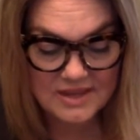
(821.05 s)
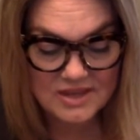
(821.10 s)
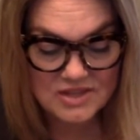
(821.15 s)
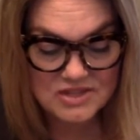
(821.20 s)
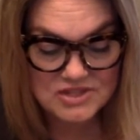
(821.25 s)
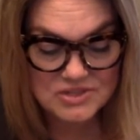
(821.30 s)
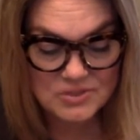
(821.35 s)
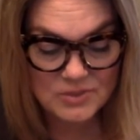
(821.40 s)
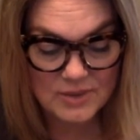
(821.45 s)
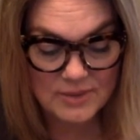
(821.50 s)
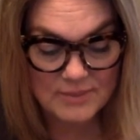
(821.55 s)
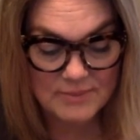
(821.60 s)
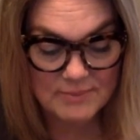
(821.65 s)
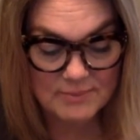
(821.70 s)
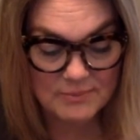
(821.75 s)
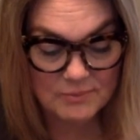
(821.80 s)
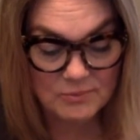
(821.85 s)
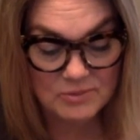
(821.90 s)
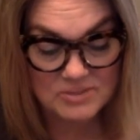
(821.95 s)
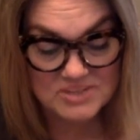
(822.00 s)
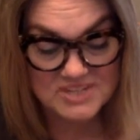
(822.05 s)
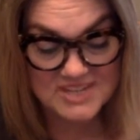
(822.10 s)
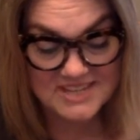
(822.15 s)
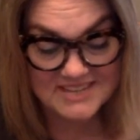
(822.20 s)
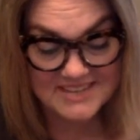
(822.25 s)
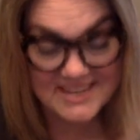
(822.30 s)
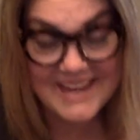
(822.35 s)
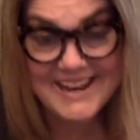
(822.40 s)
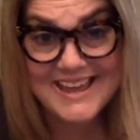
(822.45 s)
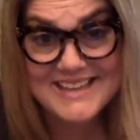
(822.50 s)
So I would take
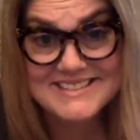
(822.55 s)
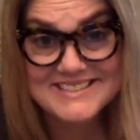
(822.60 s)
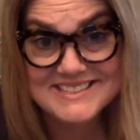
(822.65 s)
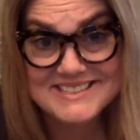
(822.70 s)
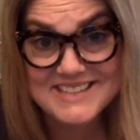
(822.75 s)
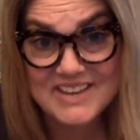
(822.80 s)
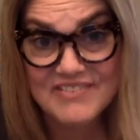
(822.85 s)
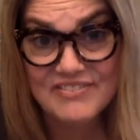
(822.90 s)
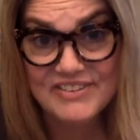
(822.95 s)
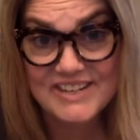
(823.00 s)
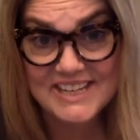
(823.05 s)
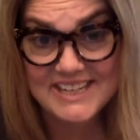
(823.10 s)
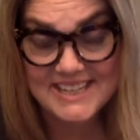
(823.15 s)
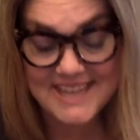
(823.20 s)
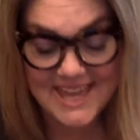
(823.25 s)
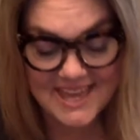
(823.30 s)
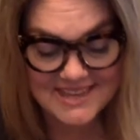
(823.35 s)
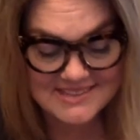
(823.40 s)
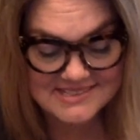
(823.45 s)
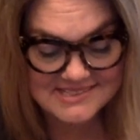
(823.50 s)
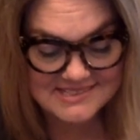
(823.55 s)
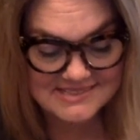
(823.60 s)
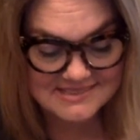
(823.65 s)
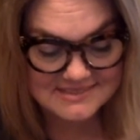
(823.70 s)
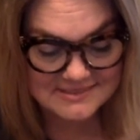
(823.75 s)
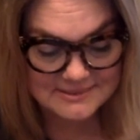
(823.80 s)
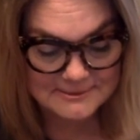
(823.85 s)
that as a definite yes.